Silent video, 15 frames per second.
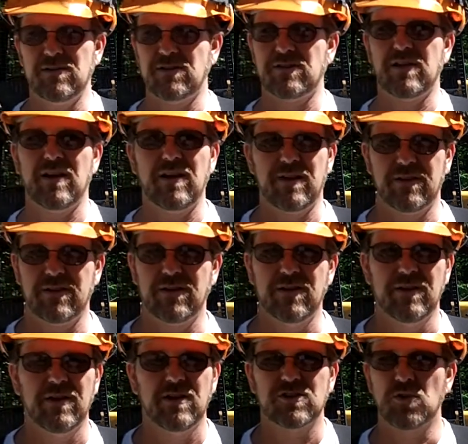it's like,
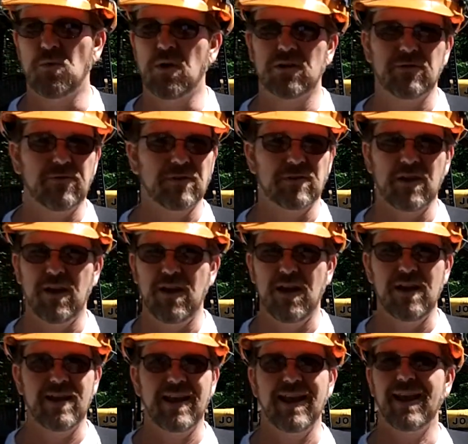it's a wonderful
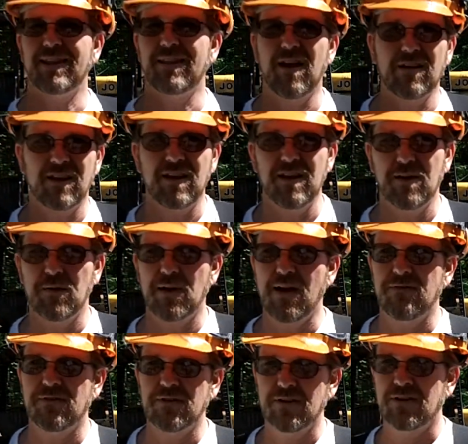thing, you can get lucky or
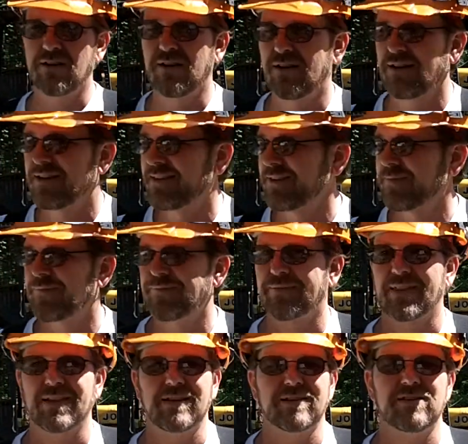whatever.
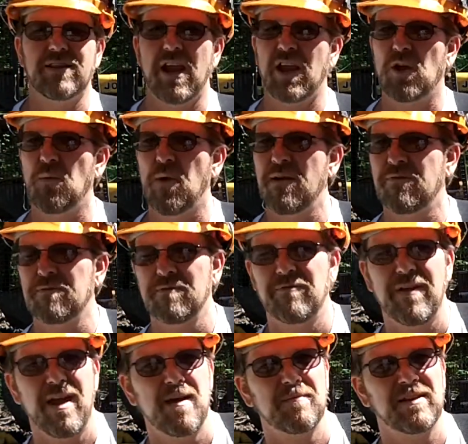It's taken away from the
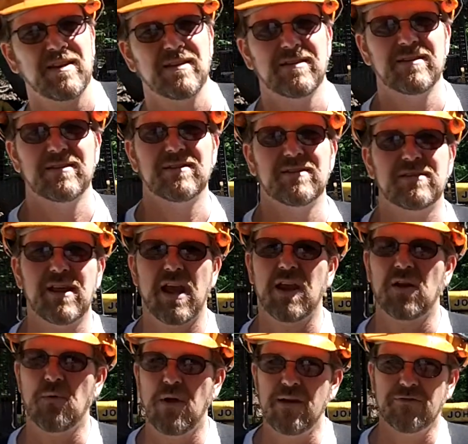family. It's taken
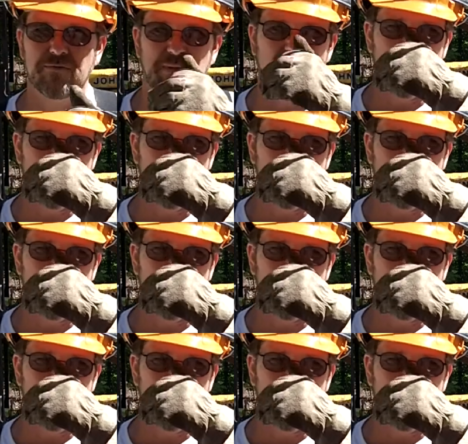away from a